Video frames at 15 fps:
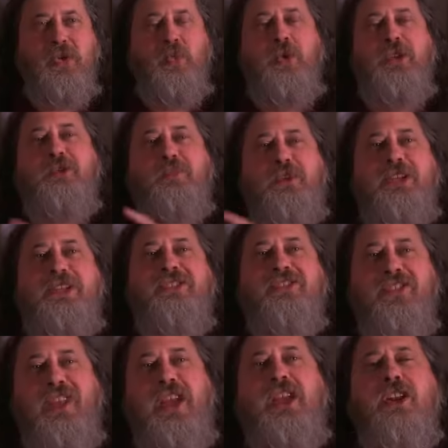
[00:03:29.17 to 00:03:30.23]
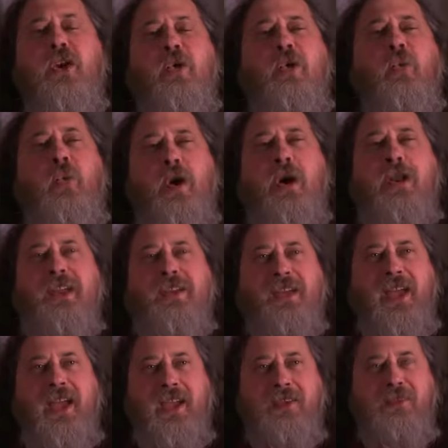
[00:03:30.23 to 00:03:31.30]
Which means they don't want it to
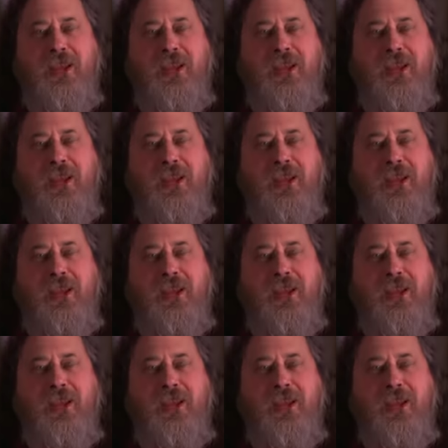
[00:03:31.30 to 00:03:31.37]
have